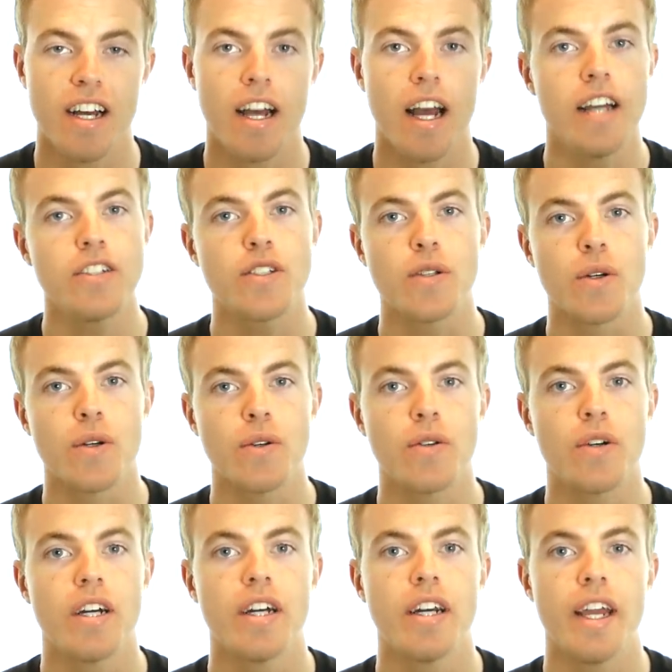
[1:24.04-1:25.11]
And so
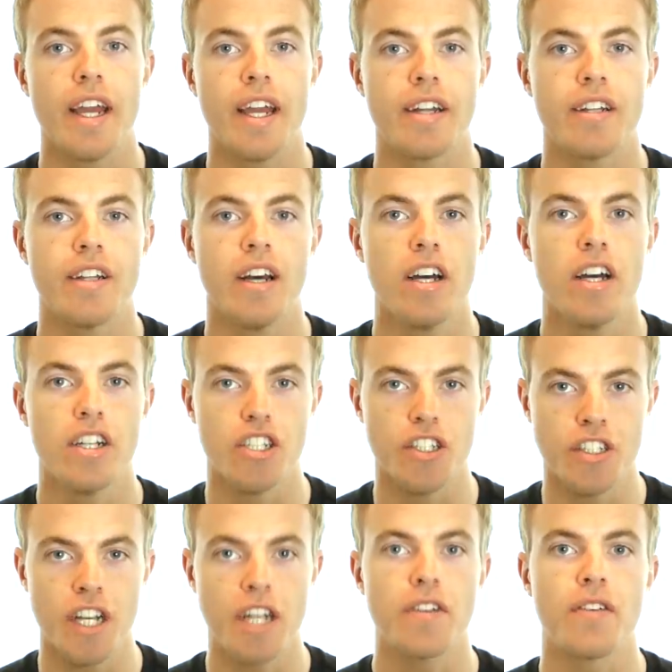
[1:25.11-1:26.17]
it
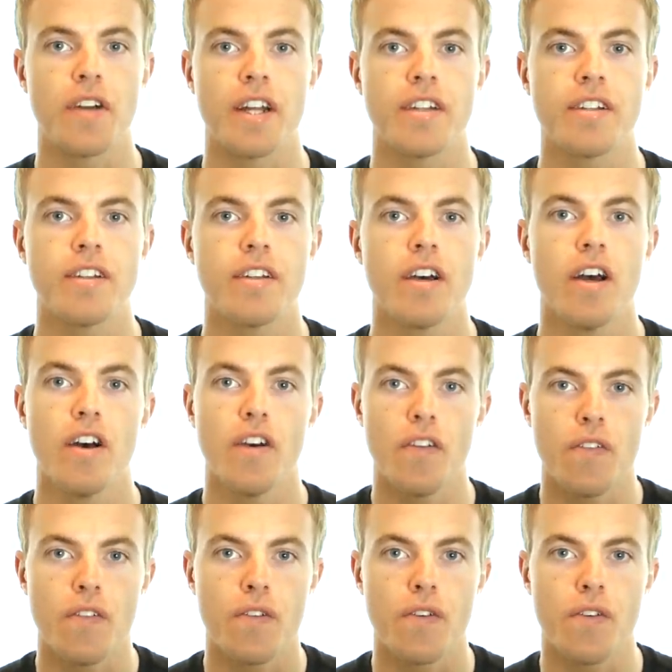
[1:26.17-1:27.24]
generated
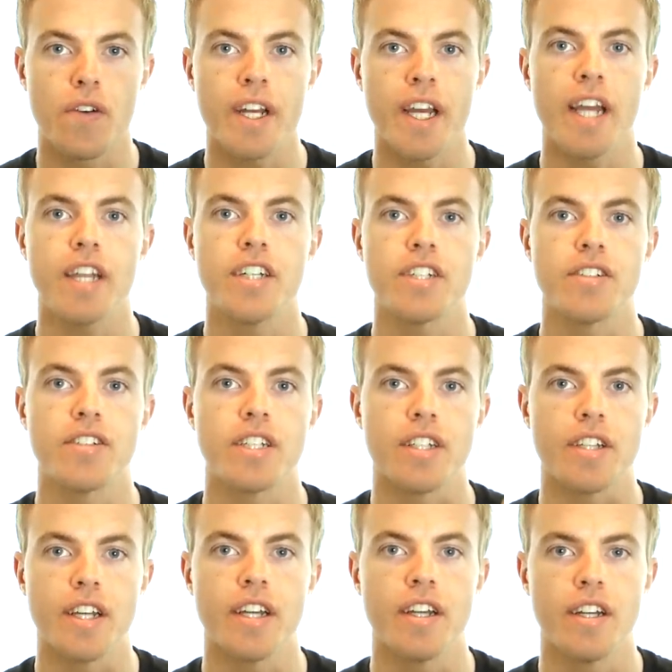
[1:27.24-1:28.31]
free agency,
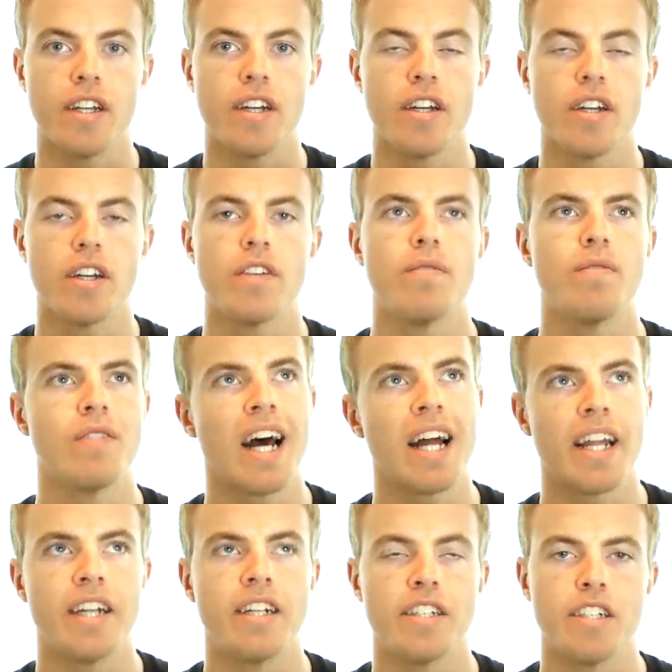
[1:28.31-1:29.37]
the not
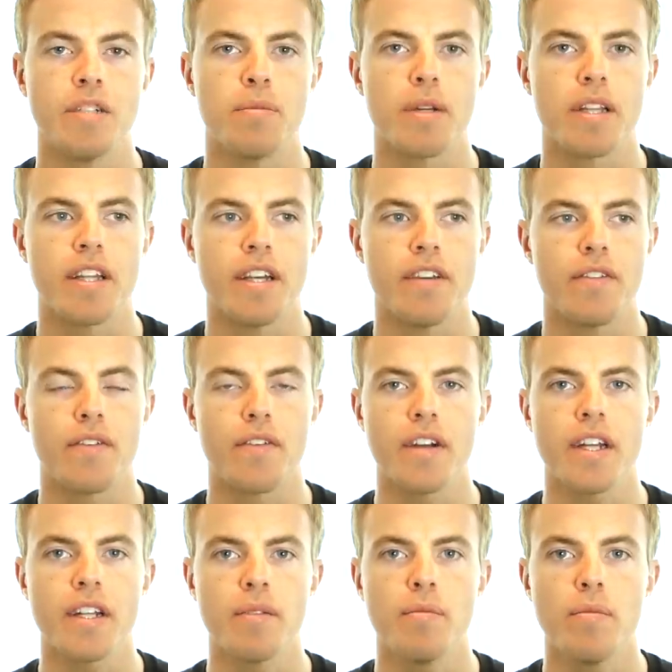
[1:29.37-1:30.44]
energy, but the
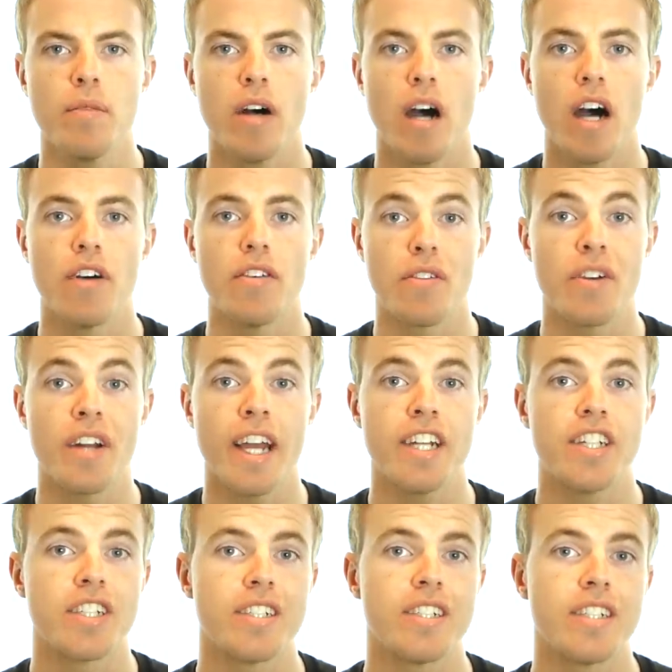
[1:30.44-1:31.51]
freedom of free
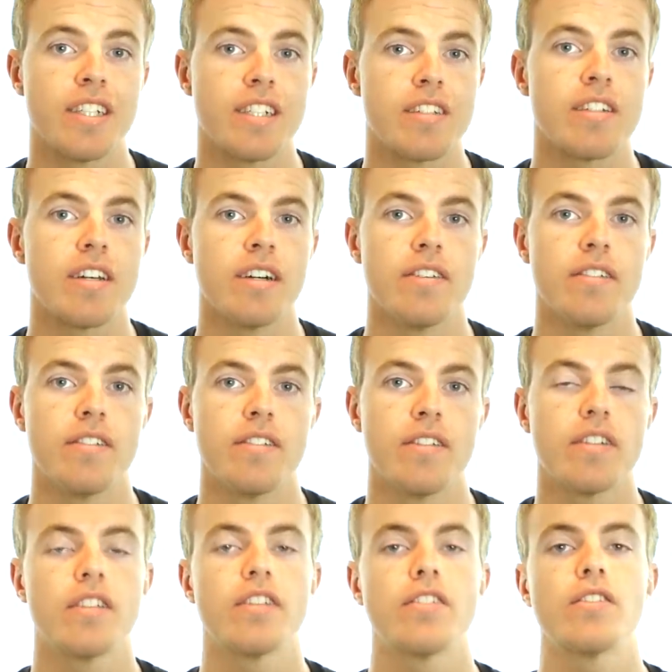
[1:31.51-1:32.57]
agency itself.
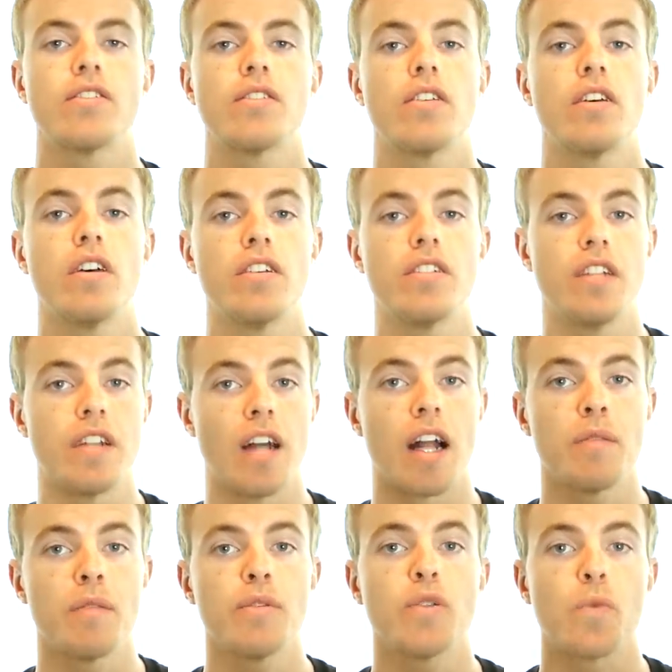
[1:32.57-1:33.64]
This is
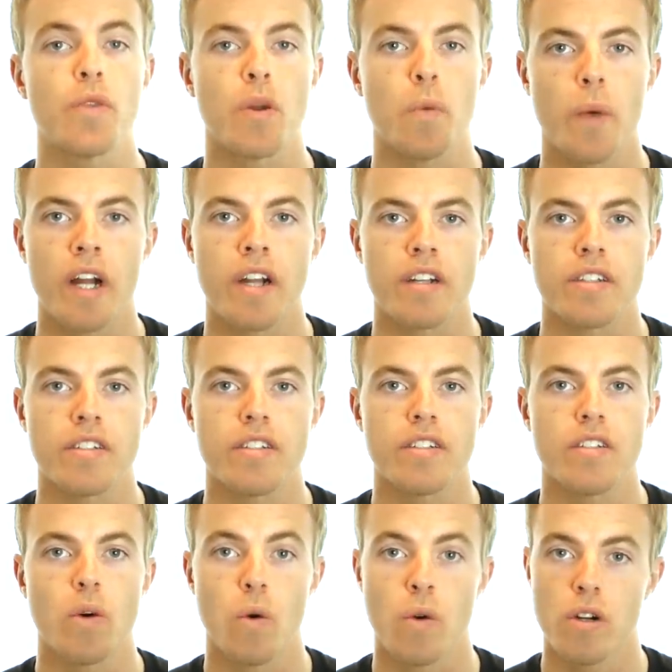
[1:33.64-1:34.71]
synonymous with awareness
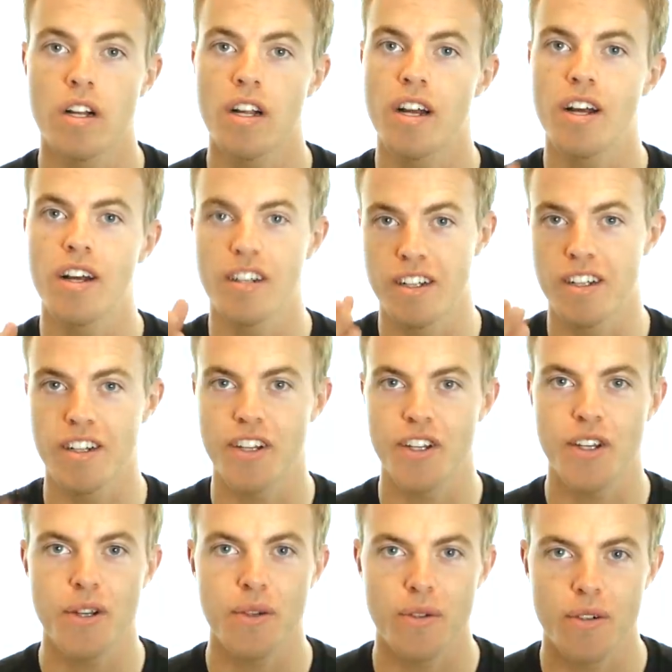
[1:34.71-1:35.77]
or
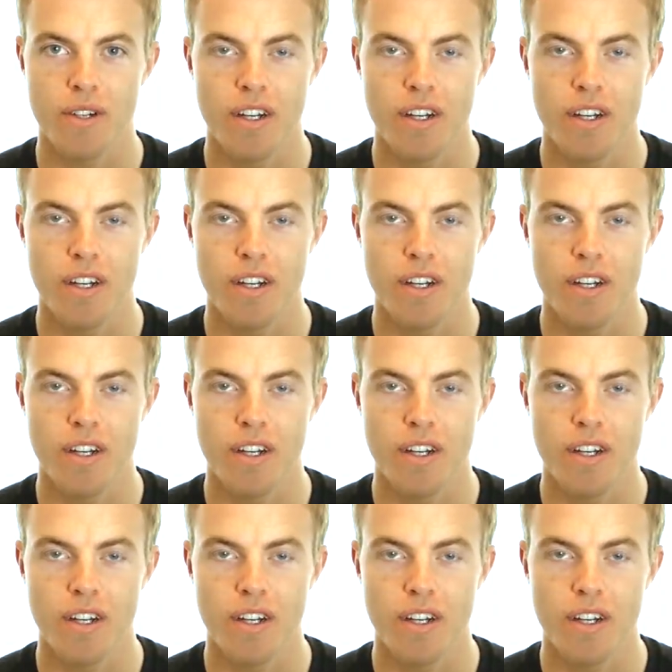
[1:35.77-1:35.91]
you.